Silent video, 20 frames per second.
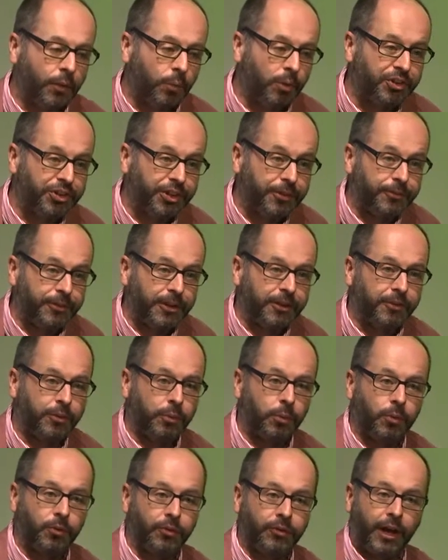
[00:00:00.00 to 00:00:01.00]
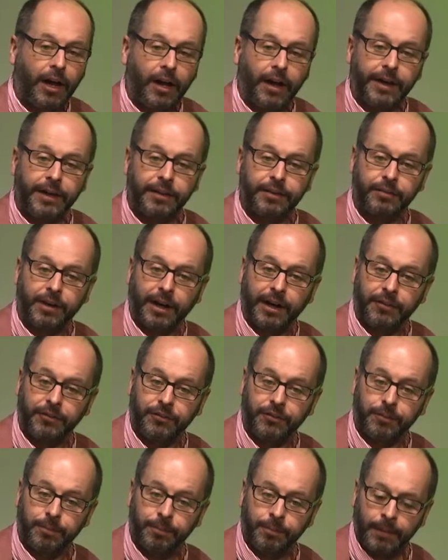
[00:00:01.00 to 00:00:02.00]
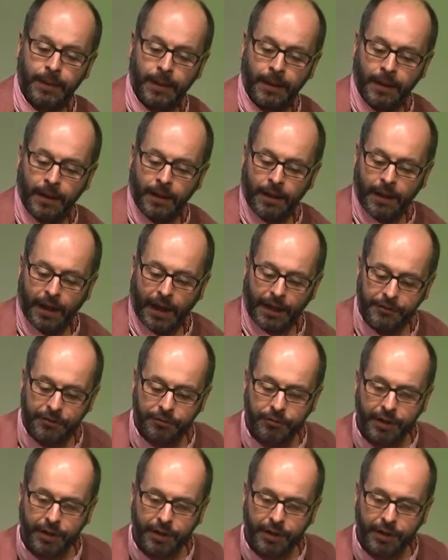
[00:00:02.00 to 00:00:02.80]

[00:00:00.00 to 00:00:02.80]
were shifted towards high threats. And the